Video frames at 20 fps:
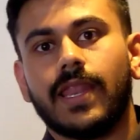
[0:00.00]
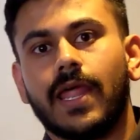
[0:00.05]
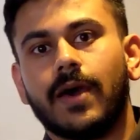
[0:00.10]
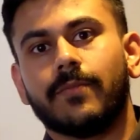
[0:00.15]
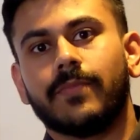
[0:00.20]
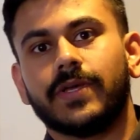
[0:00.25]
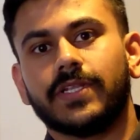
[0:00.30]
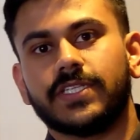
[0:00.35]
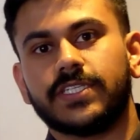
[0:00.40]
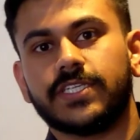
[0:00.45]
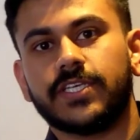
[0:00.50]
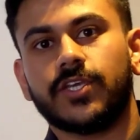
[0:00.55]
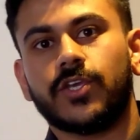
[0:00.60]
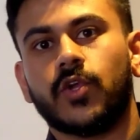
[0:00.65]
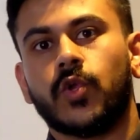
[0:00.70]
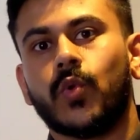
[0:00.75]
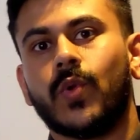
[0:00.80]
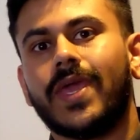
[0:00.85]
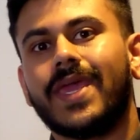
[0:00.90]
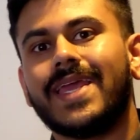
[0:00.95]
Number
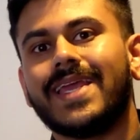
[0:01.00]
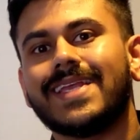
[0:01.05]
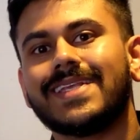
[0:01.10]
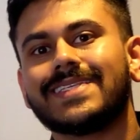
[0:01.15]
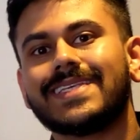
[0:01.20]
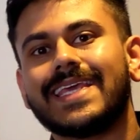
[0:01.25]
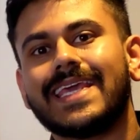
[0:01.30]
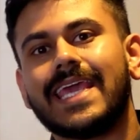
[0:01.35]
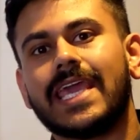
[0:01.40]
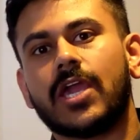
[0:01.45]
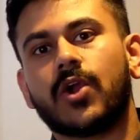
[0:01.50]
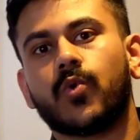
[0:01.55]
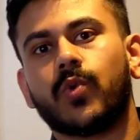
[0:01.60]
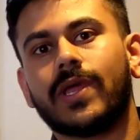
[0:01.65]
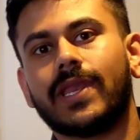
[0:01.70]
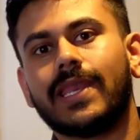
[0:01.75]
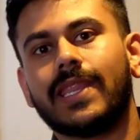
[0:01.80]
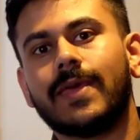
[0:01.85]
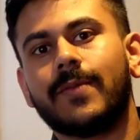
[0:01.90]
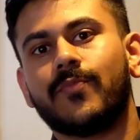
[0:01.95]
2 is
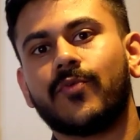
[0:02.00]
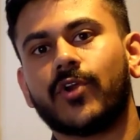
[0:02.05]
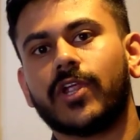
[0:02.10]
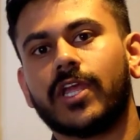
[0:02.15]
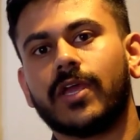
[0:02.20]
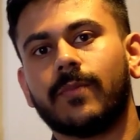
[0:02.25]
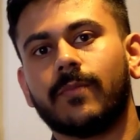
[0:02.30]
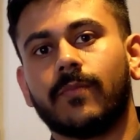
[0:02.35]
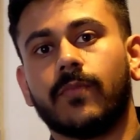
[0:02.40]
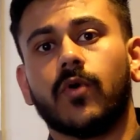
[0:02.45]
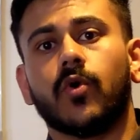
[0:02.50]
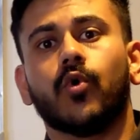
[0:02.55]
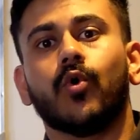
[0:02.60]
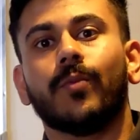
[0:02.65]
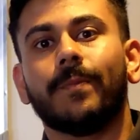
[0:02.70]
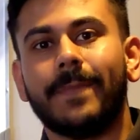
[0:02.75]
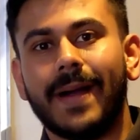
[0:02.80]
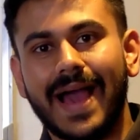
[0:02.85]
equilibrium or